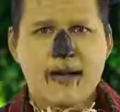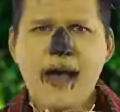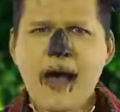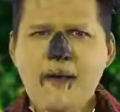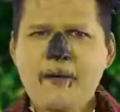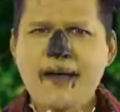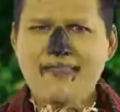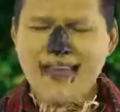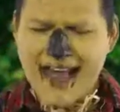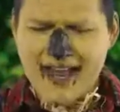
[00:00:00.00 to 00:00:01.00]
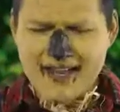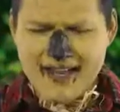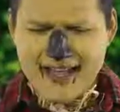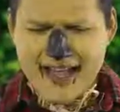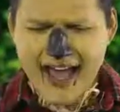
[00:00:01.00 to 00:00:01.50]
How about that?
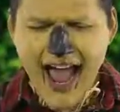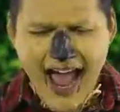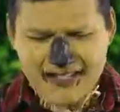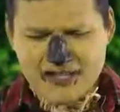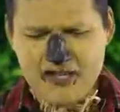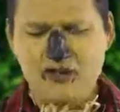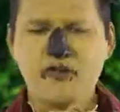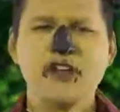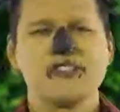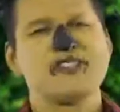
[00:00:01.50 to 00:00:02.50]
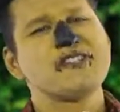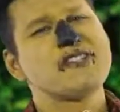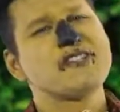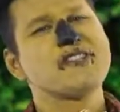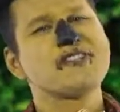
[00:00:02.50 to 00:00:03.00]
Asking questions
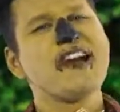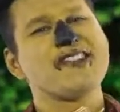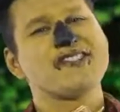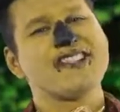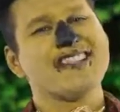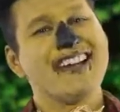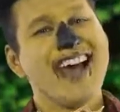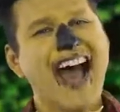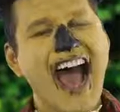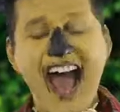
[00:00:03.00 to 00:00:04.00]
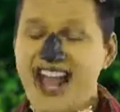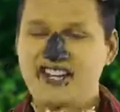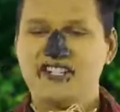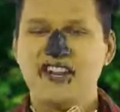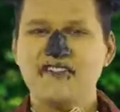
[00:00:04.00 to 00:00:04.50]
is a strategy. I
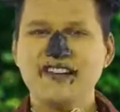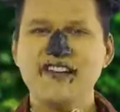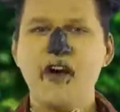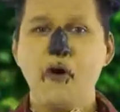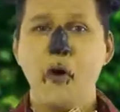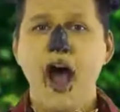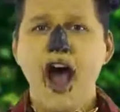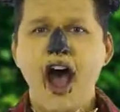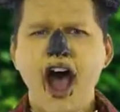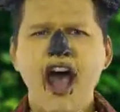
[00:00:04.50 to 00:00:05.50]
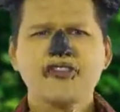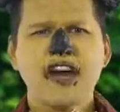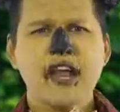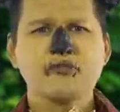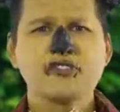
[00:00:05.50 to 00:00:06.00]
didn't even know. I
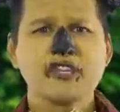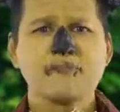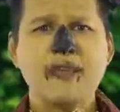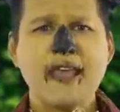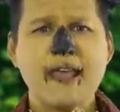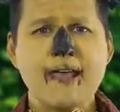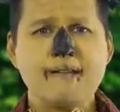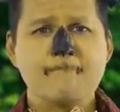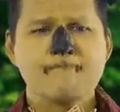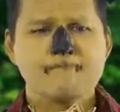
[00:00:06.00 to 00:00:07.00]
thought I was just being...